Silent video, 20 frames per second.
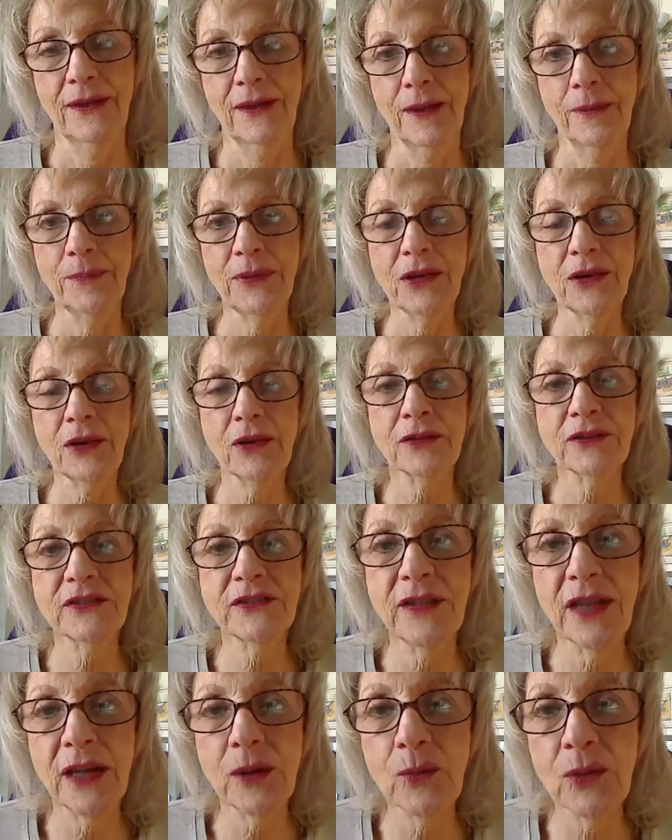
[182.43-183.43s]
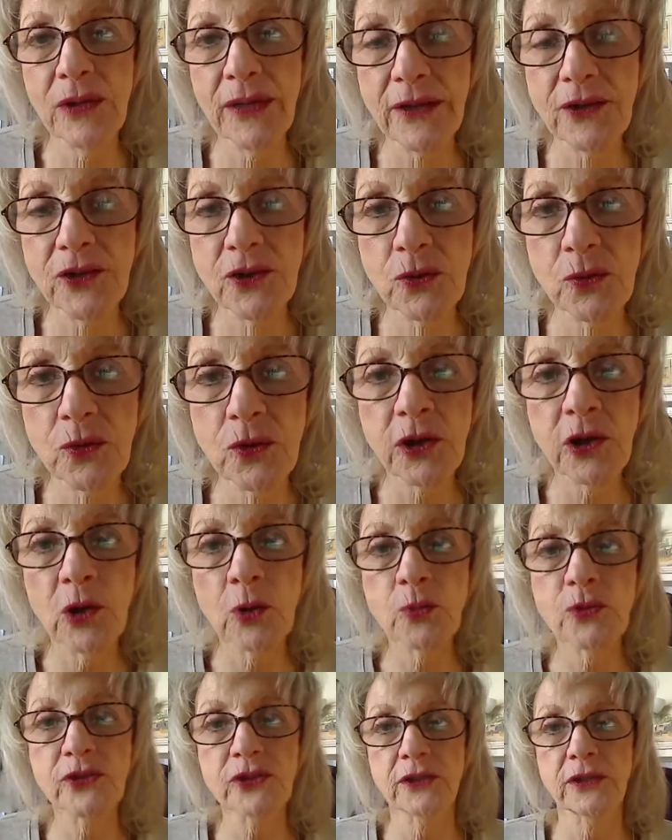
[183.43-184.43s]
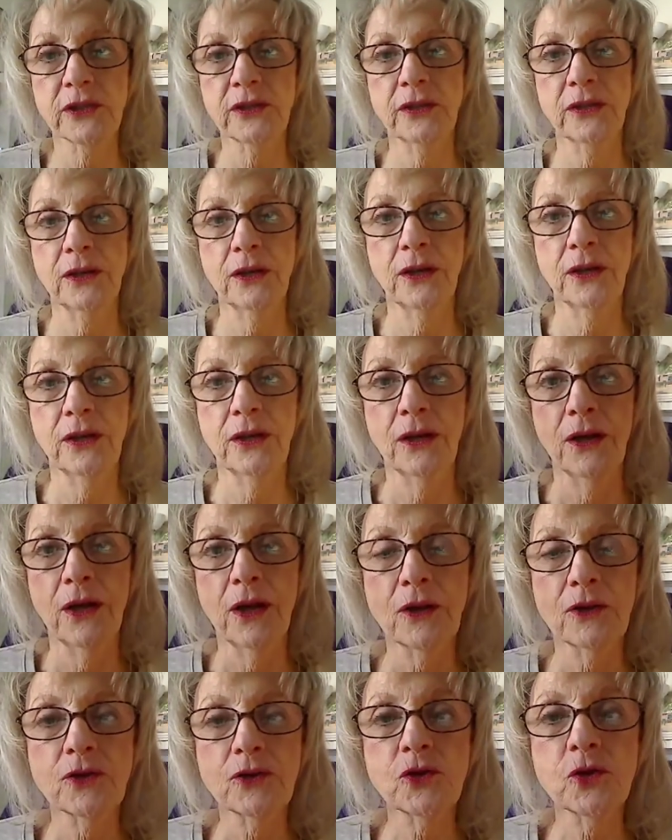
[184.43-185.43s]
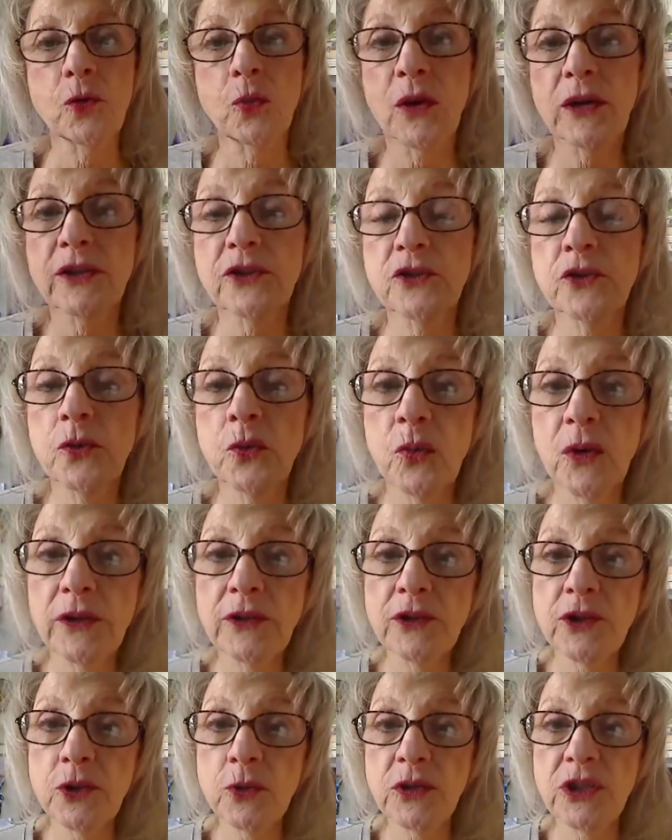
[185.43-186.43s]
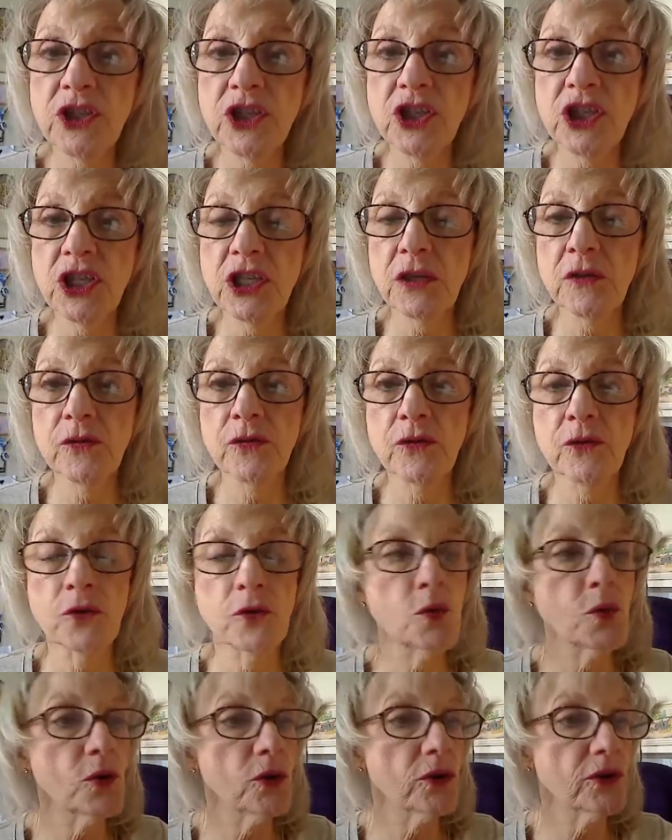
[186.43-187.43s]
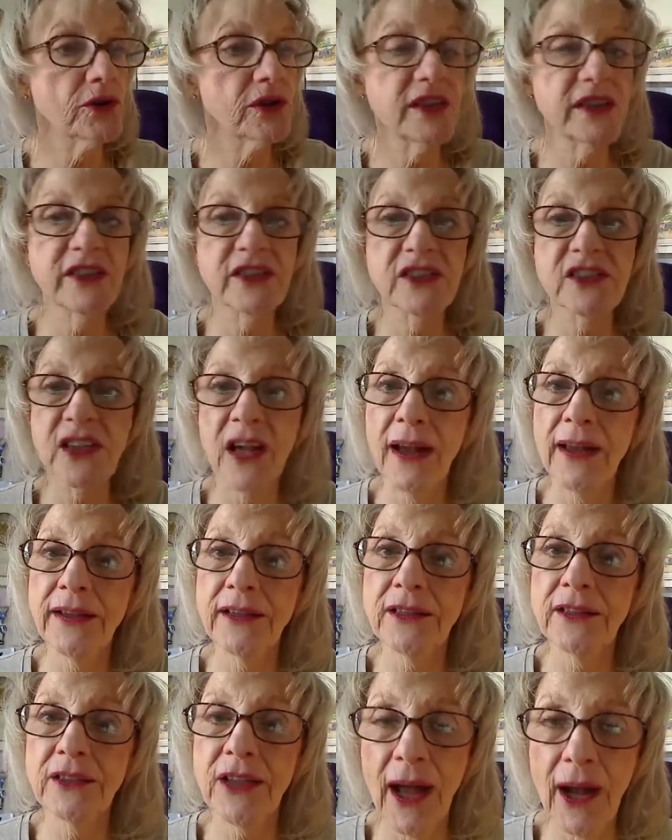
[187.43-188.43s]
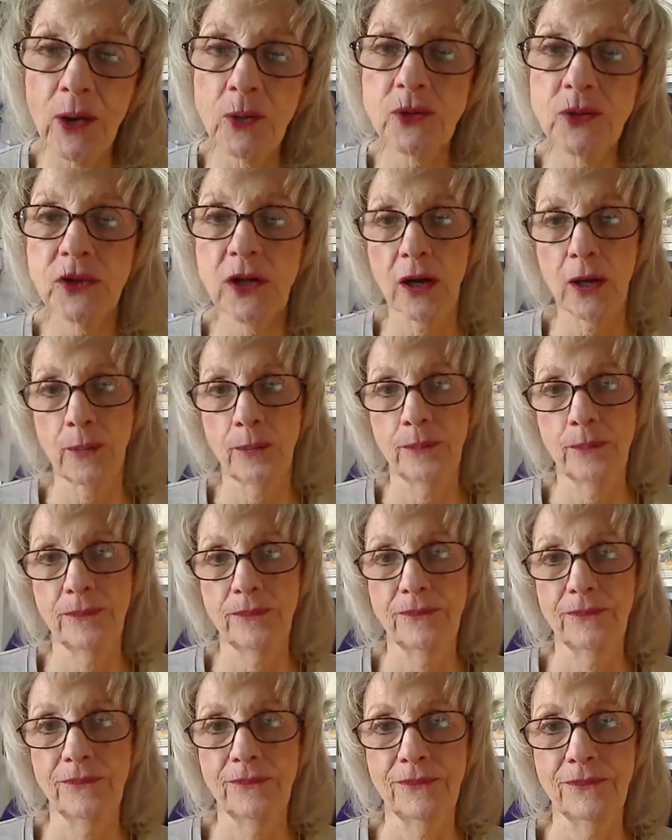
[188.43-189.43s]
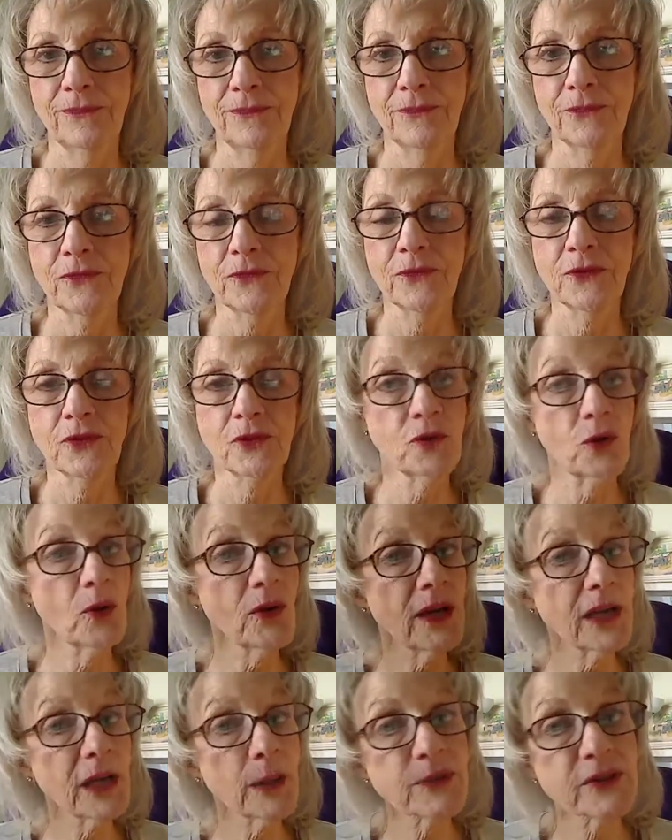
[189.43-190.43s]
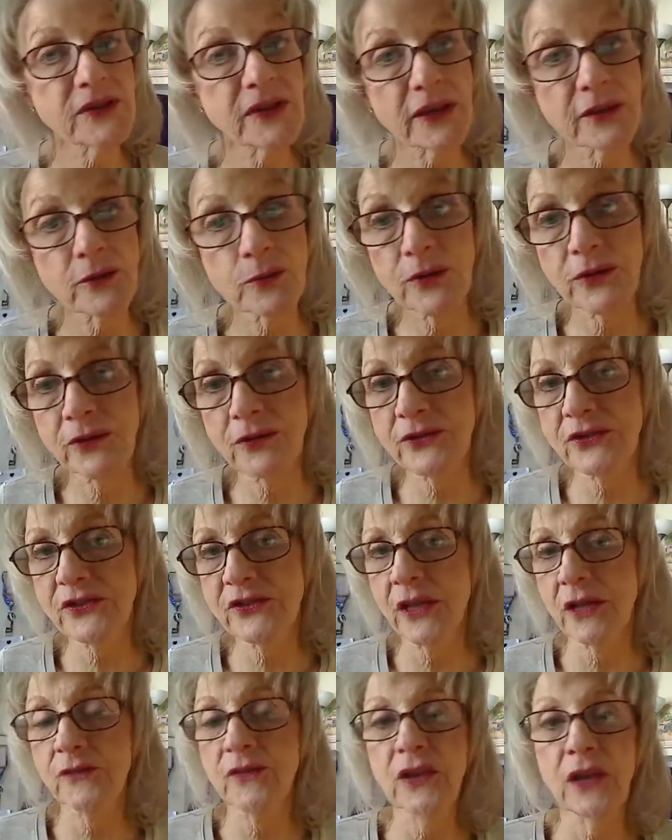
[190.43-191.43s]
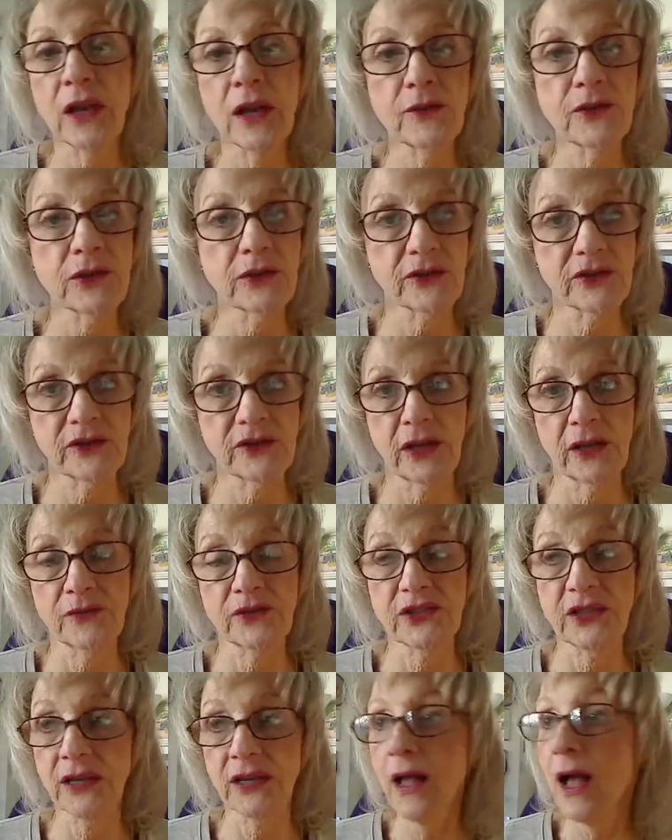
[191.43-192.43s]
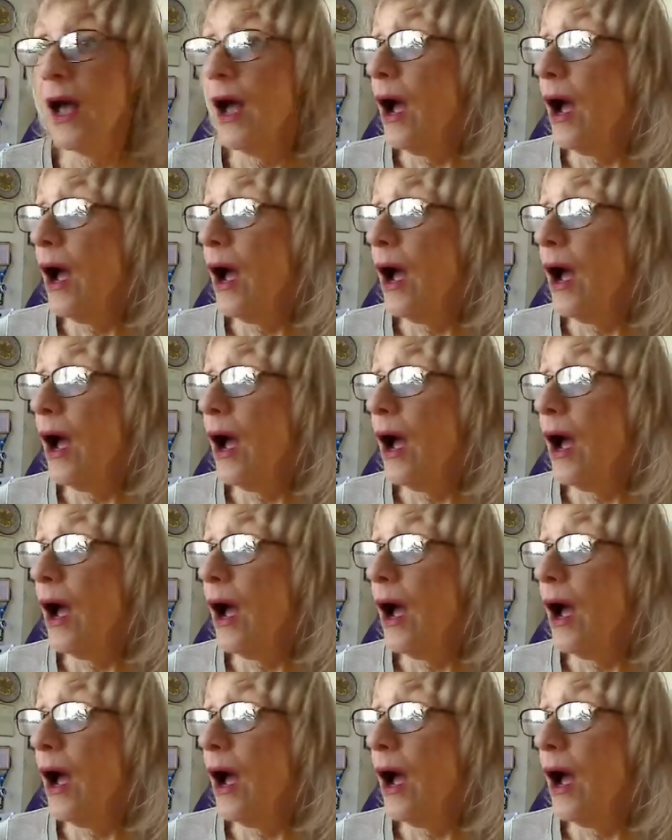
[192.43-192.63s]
because they will get you closer to what you want to achieve, to your desired outcome. So don't get upset with yourself. Love yourself. Say like,